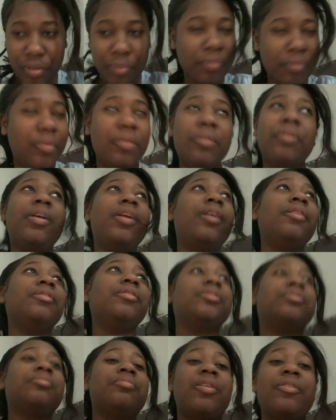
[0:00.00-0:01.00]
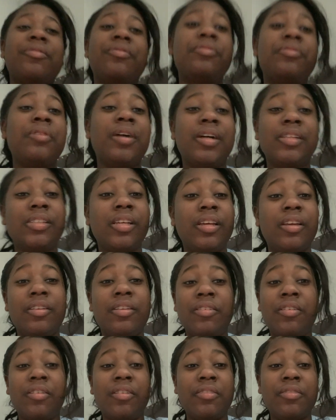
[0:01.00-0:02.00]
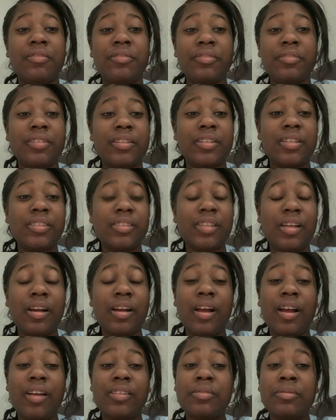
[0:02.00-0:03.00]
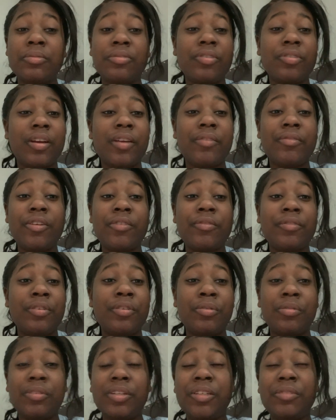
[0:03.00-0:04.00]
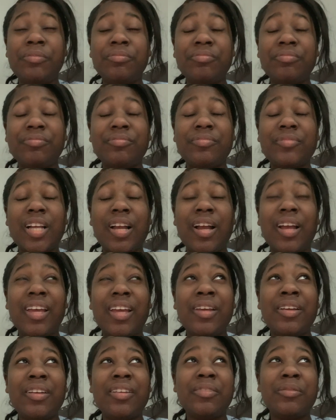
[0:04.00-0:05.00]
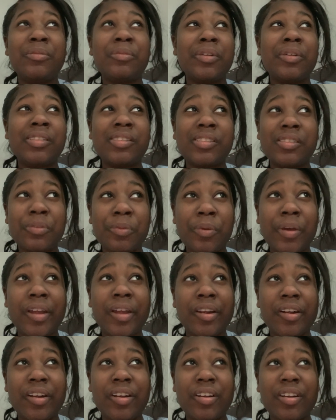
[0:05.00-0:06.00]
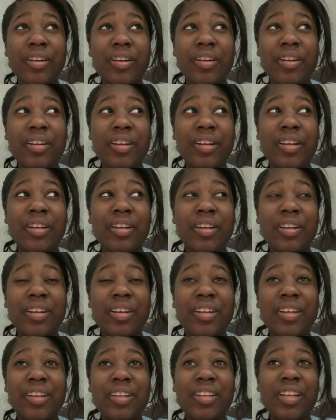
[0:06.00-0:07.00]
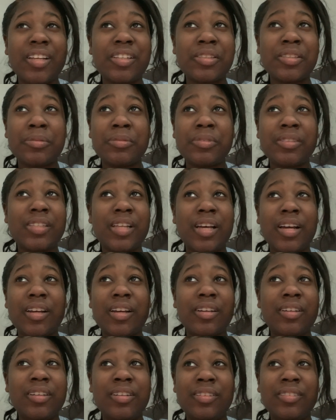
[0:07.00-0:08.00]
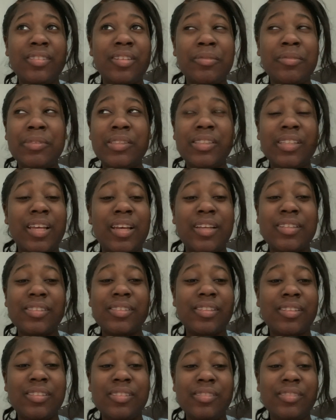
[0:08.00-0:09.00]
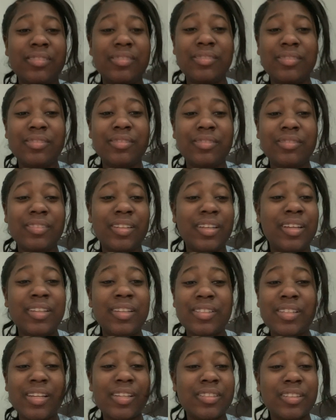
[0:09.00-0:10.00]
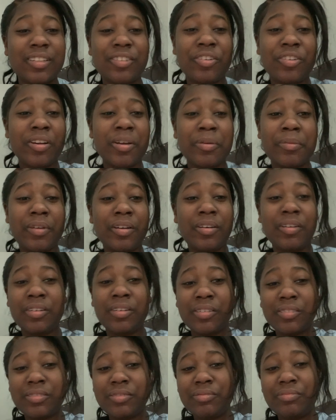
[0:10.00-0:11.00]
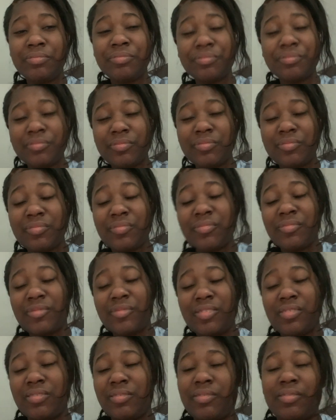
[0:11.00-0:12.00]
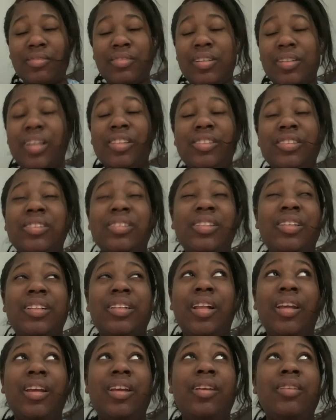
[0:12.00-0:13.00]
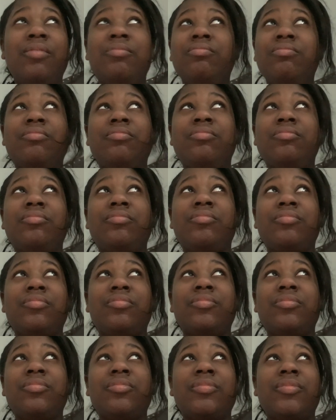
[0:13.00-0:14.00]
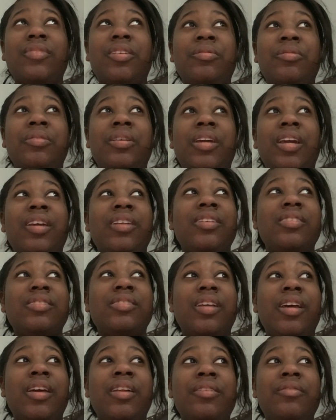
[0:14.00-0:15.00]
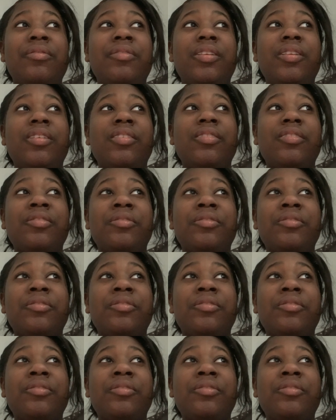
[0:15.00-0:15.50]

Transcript: But whatever, my food got taken off because I got some crab ravioli. I ate one square. That shit was not good. It was nasty. It didn't taste like crab at all. I just ain't like it. I only ate a salad for dinner.